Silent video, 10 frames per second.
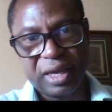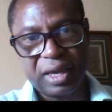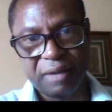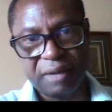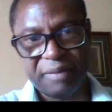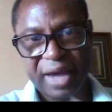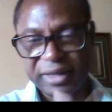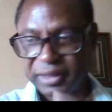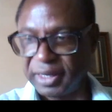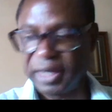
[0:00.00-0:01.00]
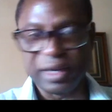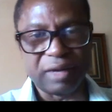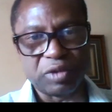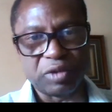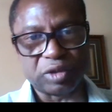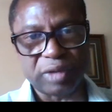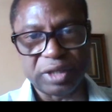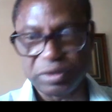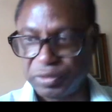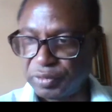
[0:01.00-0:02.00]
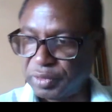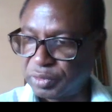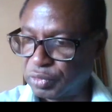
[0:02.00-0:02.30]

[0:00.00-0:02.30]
and then we'll try to